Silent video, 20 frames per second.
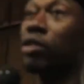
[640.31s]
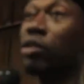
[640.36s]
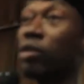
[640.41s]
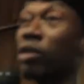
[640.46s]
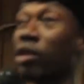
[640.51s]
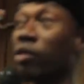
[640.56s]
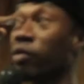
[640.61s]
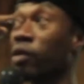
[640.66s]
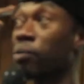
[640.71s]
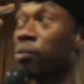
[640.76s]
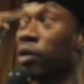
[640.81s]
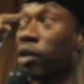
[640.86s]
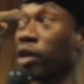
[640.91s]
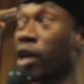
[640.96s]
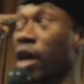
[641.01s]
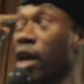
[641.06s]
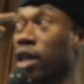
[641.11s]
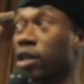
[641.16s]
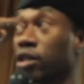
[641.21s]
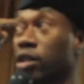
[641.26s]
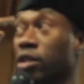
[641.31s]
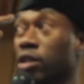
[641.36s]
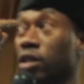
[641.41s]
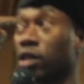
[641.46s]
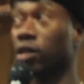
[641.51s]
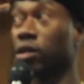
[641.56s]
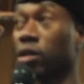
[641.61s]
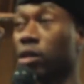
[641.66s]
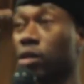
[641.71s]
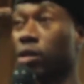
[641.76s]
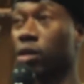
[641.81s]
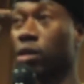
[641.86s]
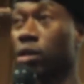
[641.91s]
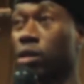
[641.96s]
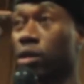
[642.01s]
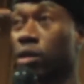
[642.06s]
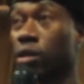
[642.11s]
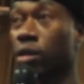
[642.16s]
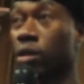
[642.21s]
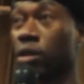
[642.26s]
you give up your consciousness.
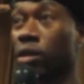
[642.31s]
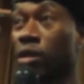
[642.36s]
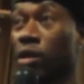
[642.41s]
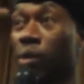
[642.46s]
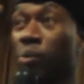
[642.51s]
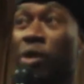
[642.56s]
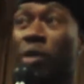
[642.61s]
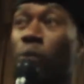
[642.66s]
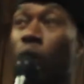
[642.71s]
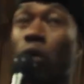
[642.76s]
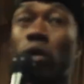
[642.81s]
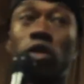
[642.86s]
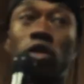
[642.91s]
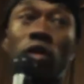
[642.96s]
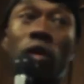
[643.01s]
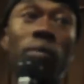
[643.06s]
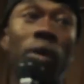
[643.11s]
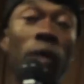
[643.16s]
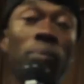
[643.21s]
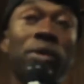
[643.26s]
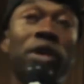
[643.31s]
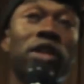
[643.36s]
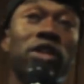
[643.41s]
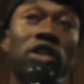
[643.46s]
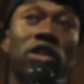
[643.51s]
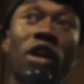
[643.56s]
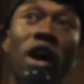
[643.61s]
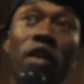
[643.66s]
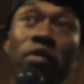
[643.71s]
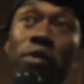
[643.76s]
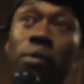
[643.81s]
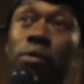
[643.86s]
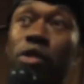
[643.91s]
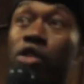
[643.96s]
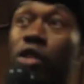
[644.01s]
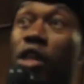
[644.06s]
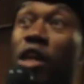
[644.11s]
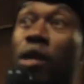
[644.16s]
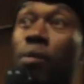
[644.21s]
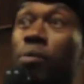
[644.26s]
And people always talk about being sovereign, but
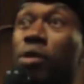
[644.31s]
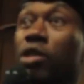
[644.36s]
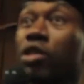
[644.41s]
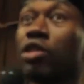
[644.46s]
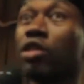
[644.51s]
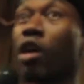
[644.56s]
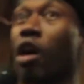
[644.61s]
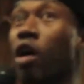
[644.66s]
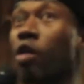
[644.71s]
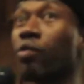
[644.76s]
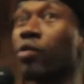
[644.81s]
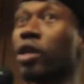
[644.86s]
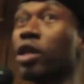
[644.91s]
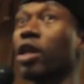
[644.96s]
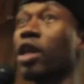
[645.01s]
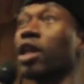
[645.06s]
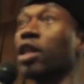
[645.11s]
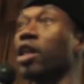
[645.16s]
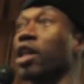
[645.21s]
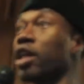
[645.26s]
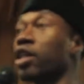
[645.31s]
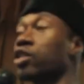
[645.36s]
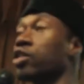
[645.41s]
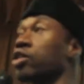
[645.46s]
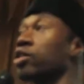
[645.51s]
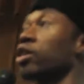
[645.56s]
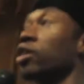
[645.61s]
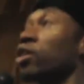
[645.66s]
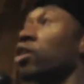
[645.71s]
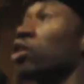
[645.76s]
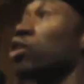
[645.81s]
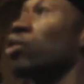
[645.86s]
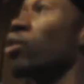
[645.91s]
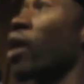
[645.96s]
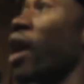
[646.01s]
you can't be sovereign unless you